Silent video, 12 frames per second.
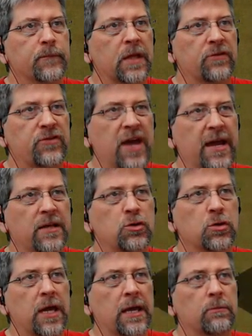Tanks, you
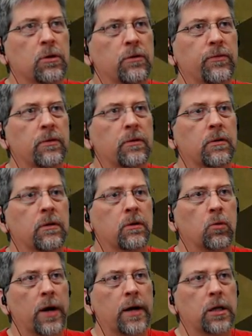can't move.
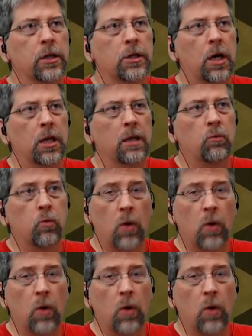Right click on them,